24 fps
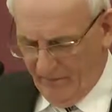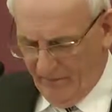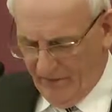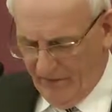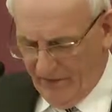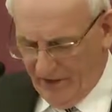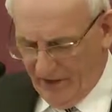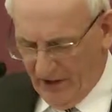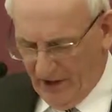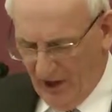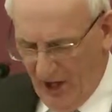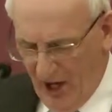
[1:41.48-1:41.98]

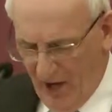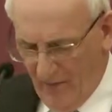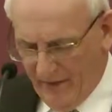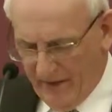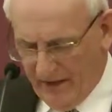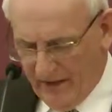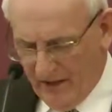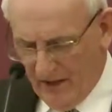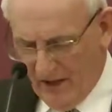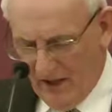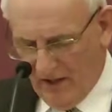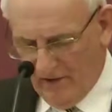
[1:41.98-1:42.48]
for the
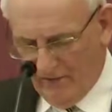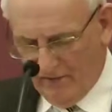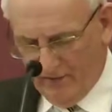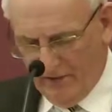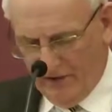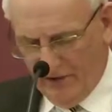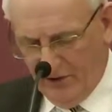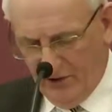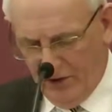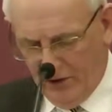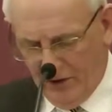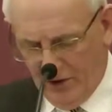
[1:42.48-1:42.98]
coming of
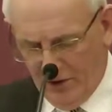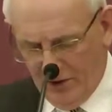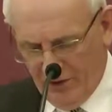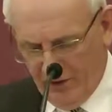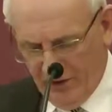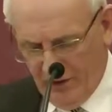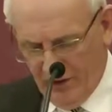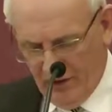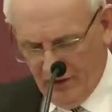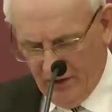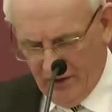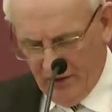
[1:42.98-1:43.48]
the
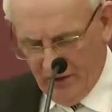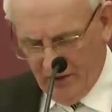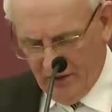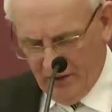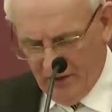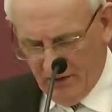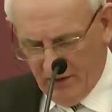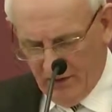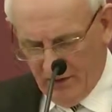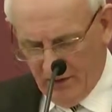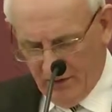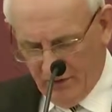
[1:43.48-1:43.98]
Lord
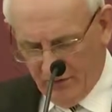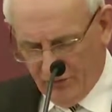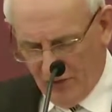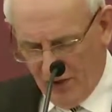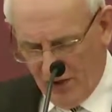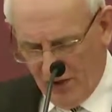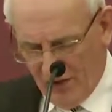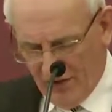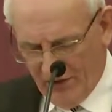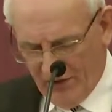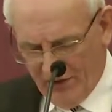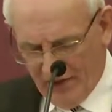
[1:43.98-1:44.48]

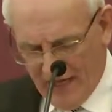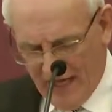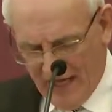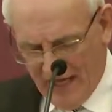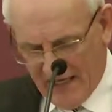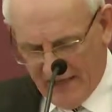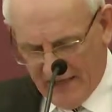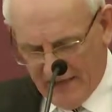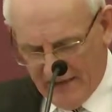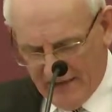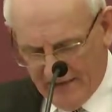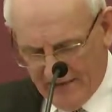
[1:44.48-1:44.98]
draweth nigh.